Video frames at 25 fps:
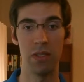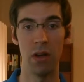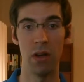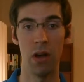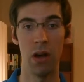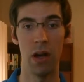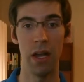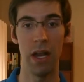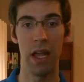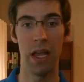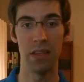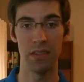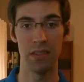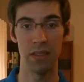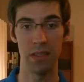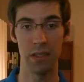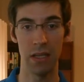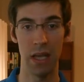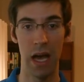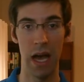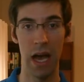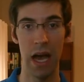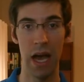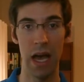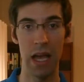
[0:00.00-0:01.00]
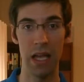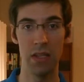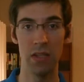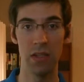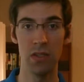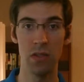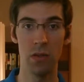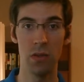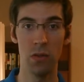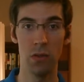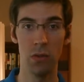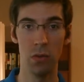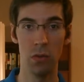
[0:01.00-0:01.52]
taught as a guy
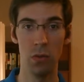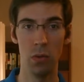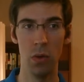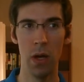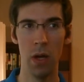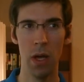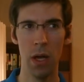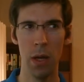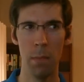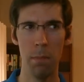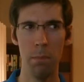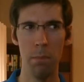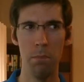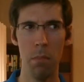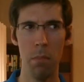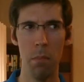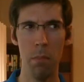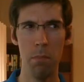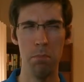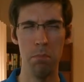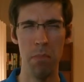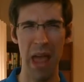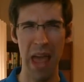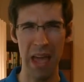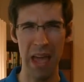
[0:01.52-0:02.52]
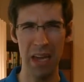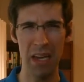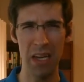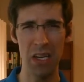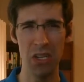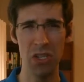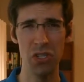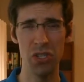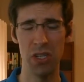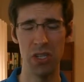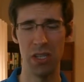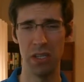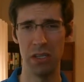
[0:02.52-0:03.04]
to
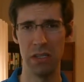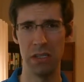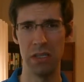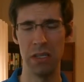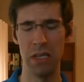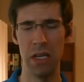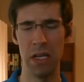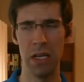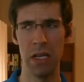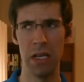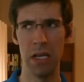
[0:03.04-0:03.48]
manage and